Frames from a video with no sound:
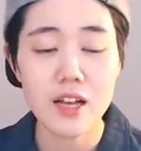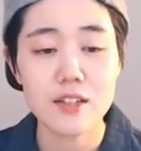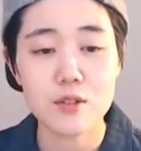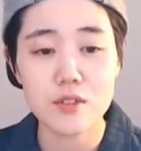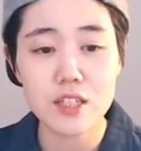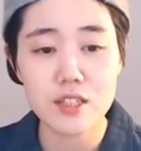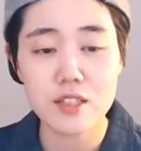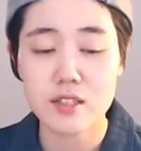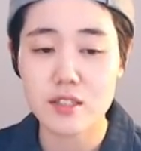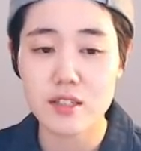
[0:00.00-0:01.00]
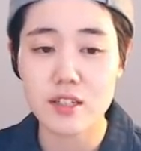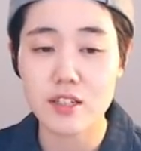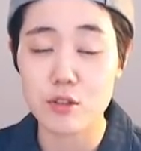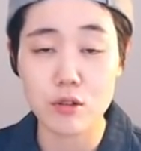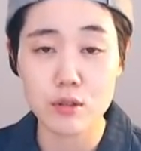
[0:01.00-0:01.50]
So this
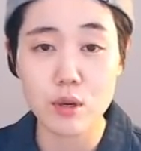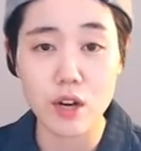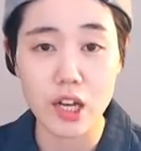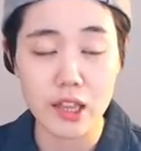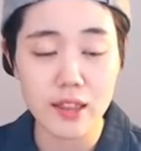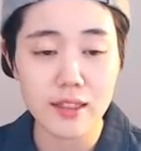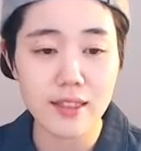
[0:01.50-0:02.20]
is also gone.